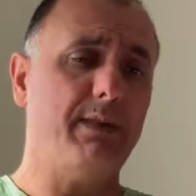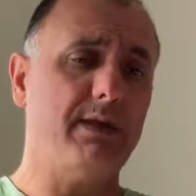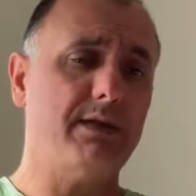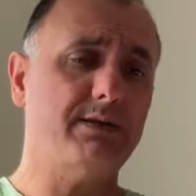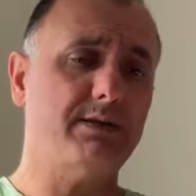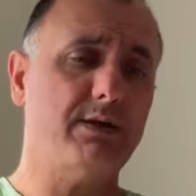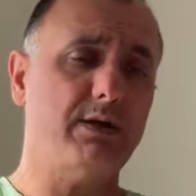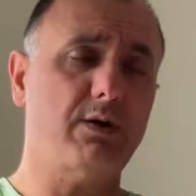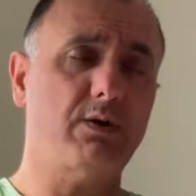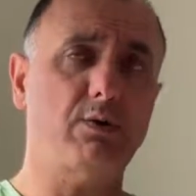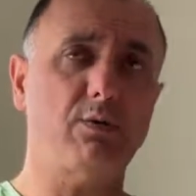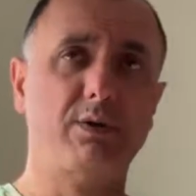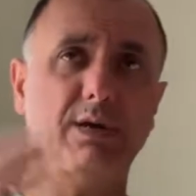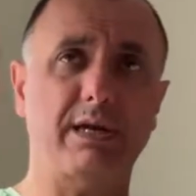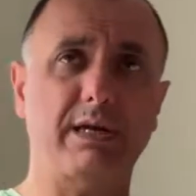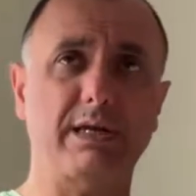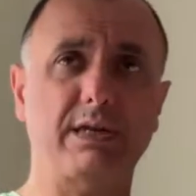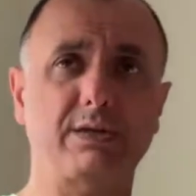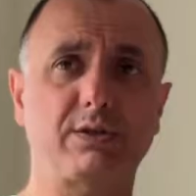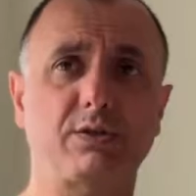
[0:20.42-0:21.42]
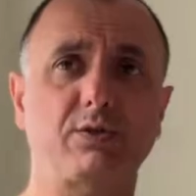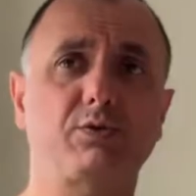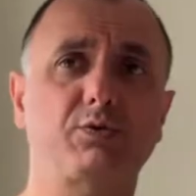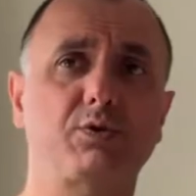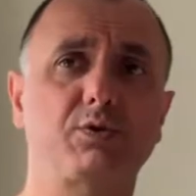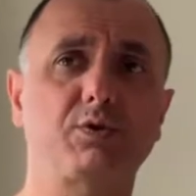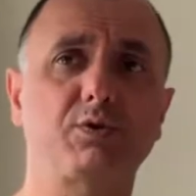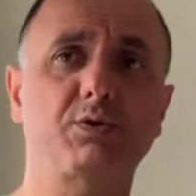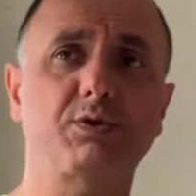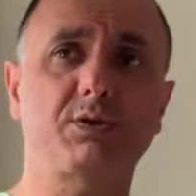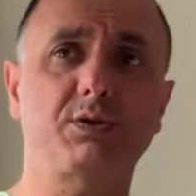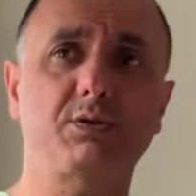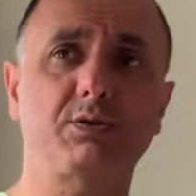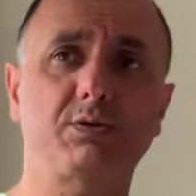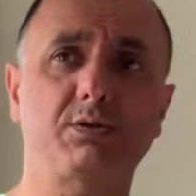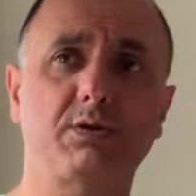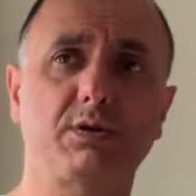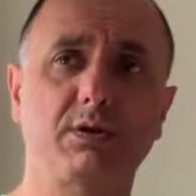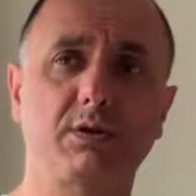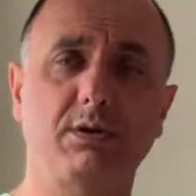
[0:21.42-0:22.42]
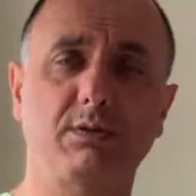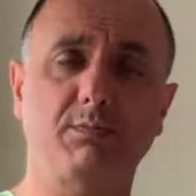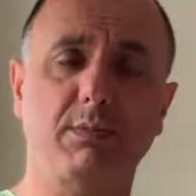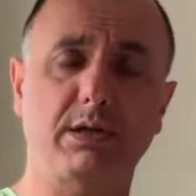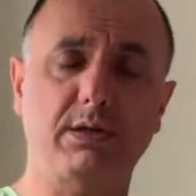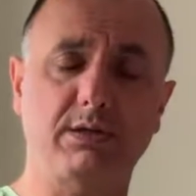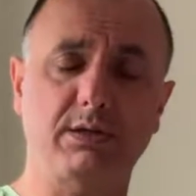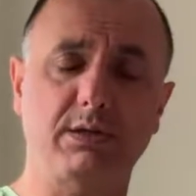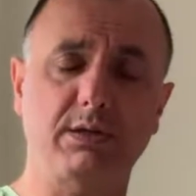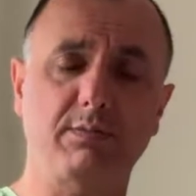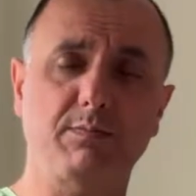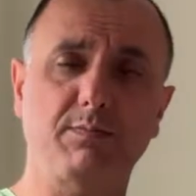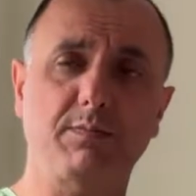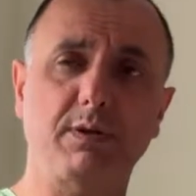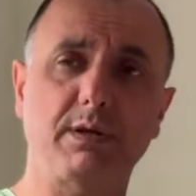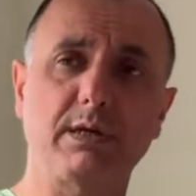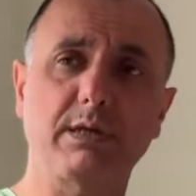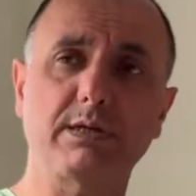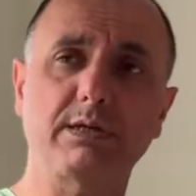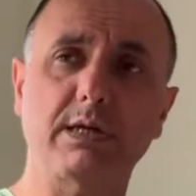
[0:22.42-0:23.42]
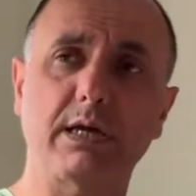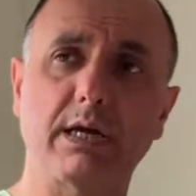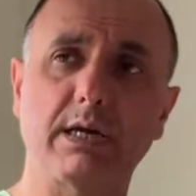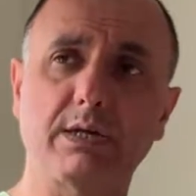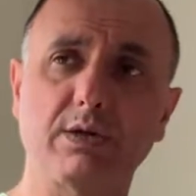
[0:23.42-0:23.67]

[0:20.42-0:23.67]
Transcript: So can I introduce your team, my team, please?